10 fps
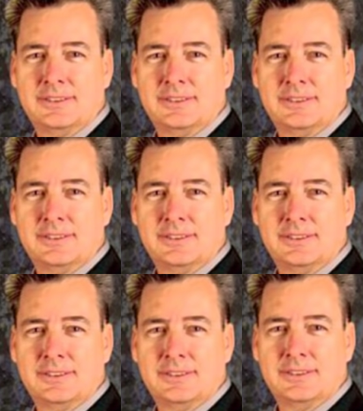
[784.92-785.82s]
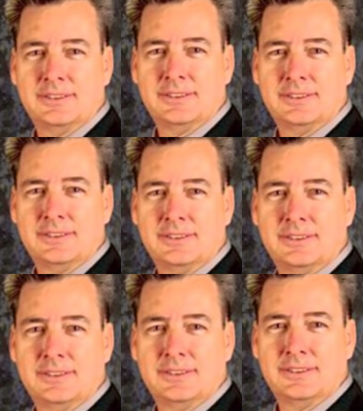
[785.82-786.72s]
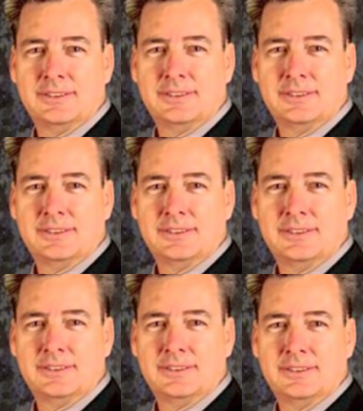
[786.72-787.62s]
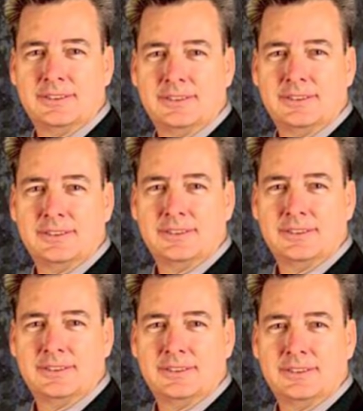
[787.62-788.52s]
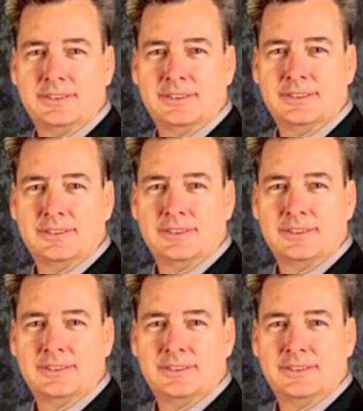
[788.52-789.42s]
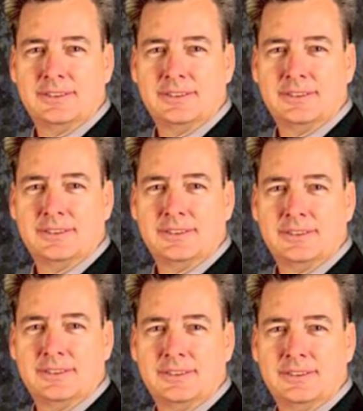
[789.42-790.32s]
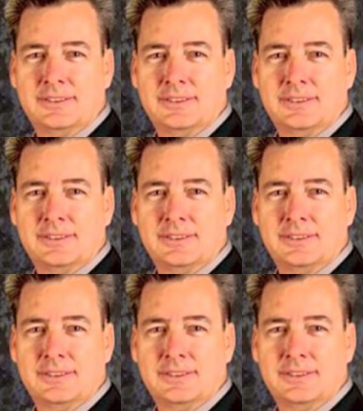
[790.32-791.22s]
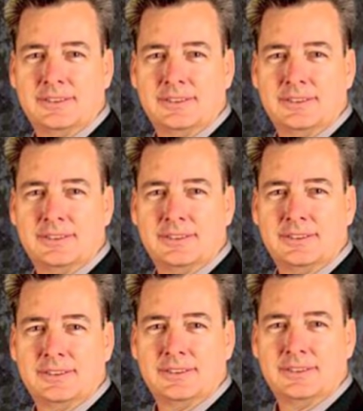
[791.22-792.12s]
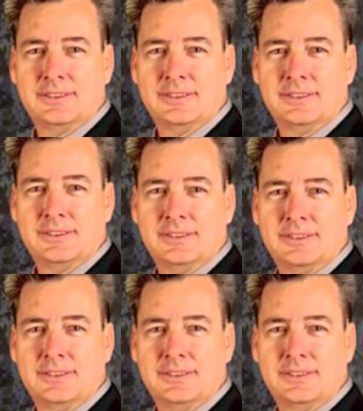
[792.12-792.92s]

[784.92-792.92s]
[no speech]